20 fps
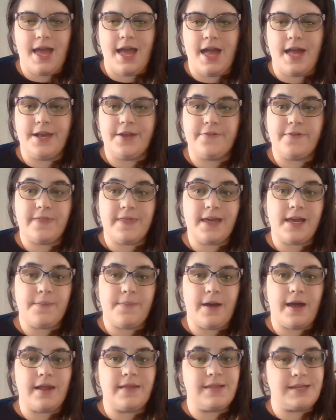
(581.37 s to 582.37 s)
And if you think
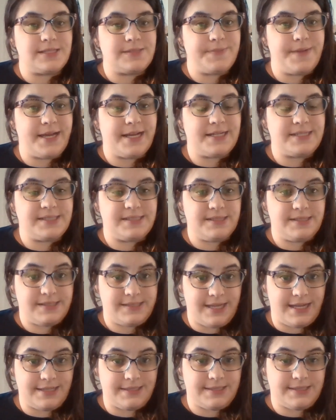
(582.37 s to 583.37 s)
about it, this makes
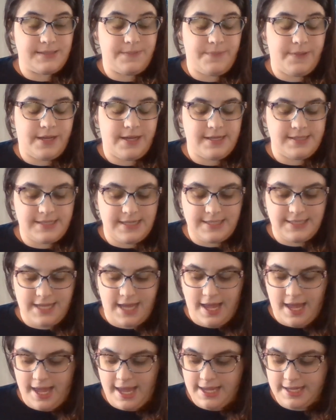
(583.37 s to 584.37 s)
sense because it
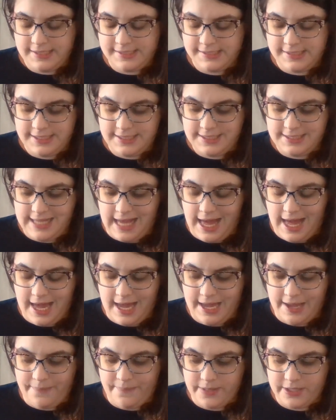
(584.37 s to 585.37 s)
takes
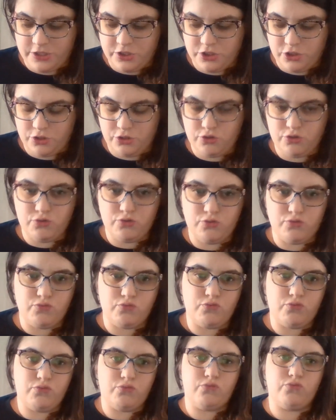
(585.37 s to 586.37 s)
time
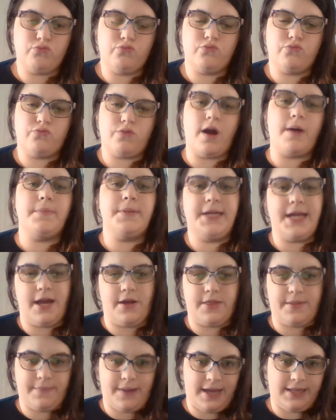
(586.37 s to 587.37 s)
to rub
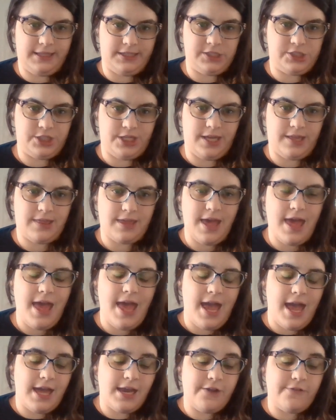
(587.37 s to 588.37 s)
down the myelin sheath.
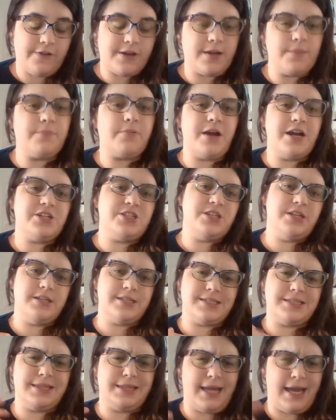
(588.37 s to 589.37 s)
And if a compression
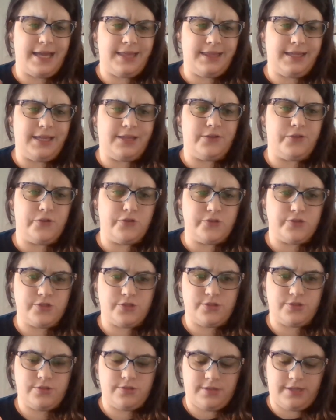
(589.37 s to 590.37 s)
is lightly
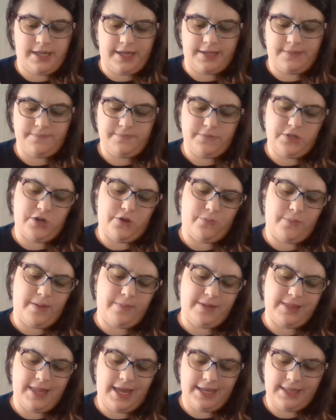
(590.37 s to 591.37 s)
loose, like,
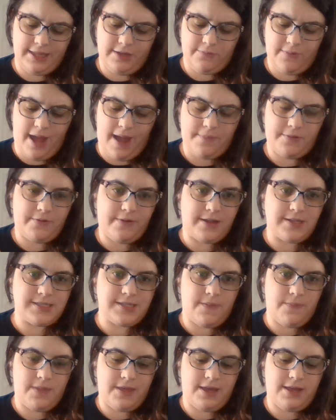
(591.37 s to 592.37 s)
maybe lightly wrapped around
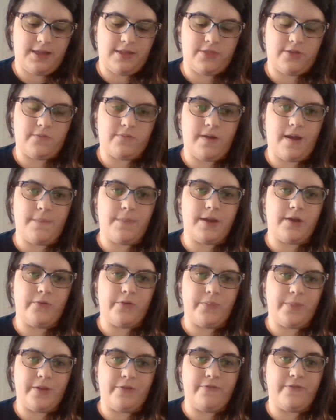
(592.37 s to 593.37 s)
something, the rubbing
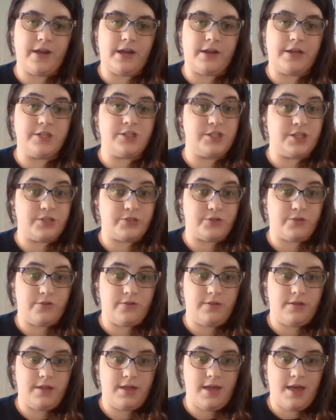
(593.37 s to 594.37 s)
would be very
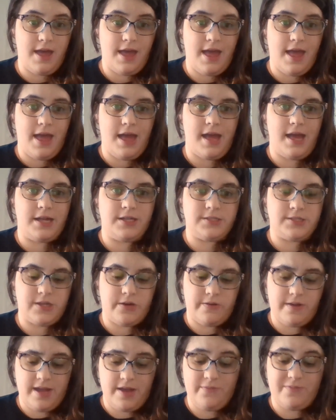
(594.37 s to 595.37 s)
gentle. And
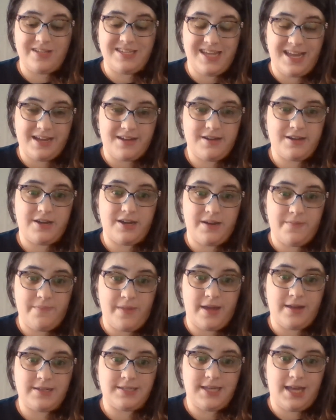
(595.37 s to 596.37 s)
so it would take a good
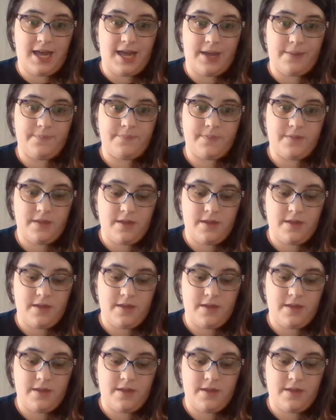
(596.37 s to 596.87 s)
amount of time